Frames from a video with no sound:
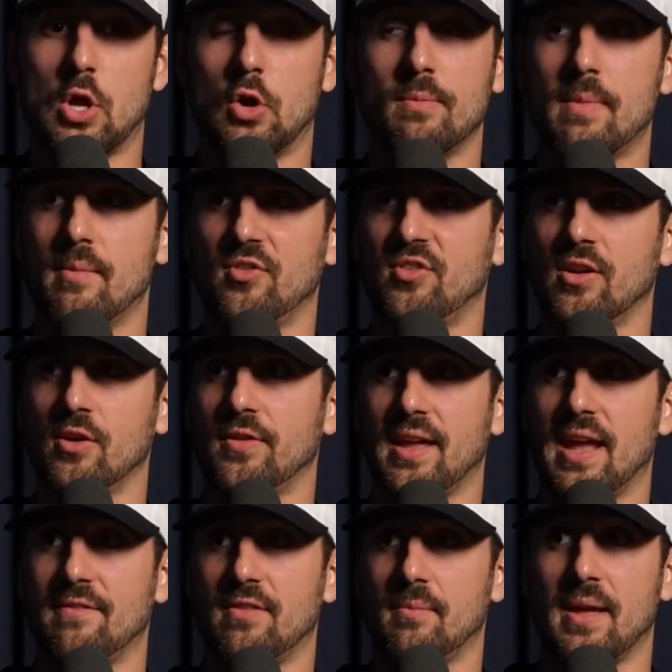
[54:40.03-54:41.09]
Don't remember a single
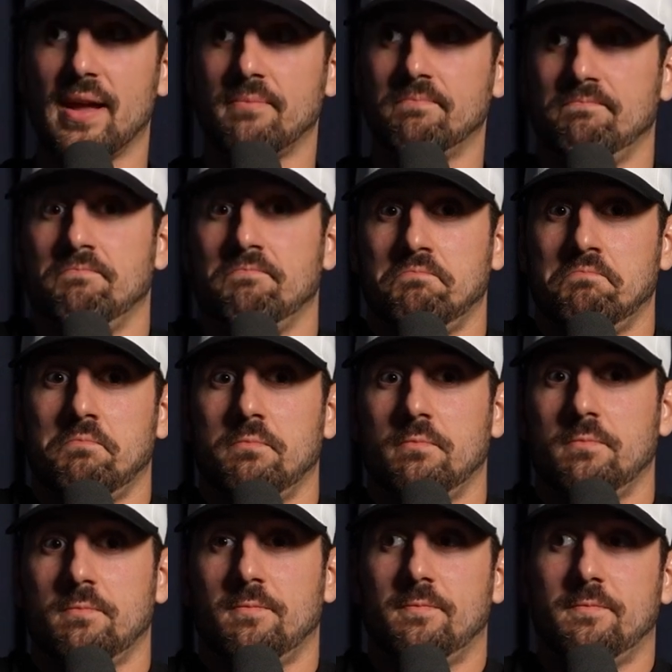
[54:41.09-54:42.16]
thing after. I'm like,
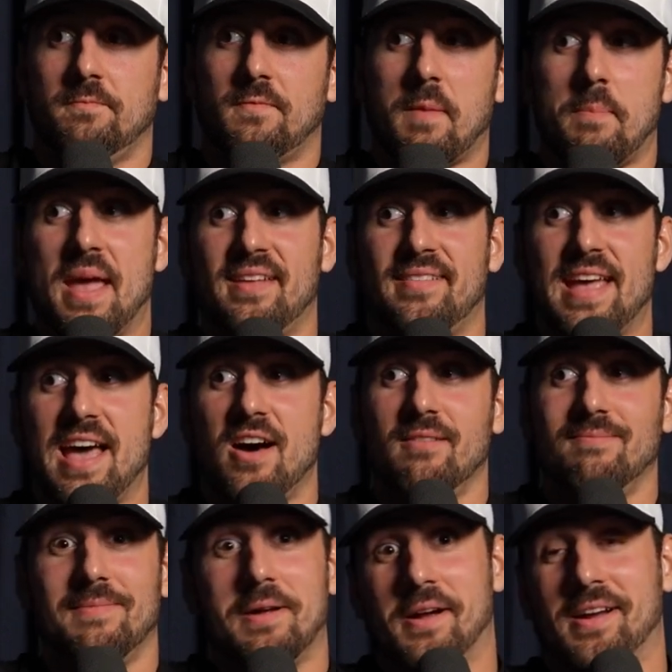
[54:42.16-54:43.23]
if I pass
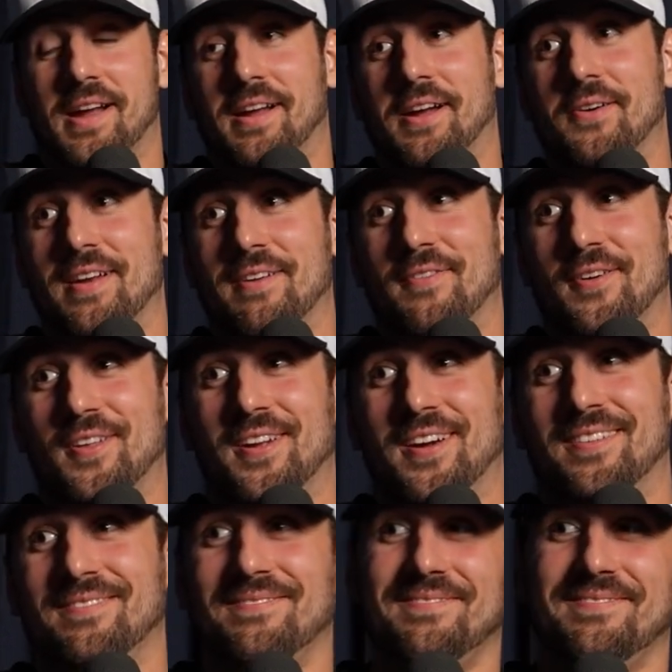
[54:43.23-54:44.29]
out, I got to go any
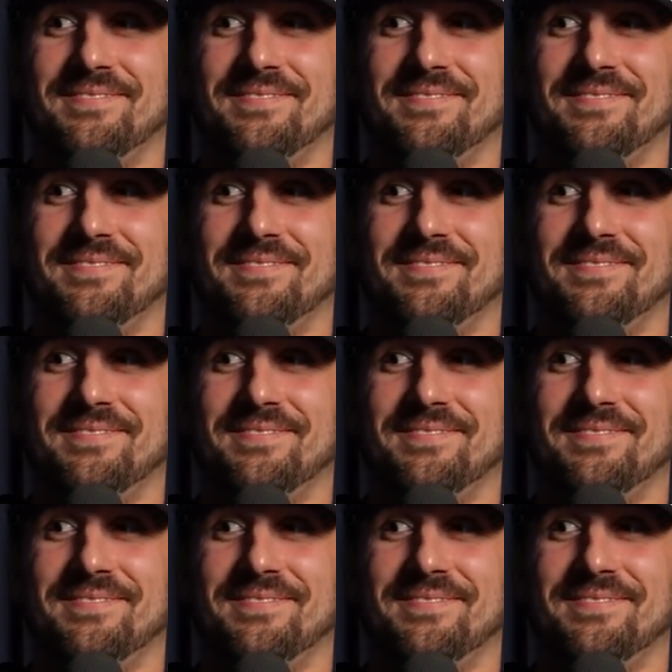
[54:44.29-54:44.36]
further.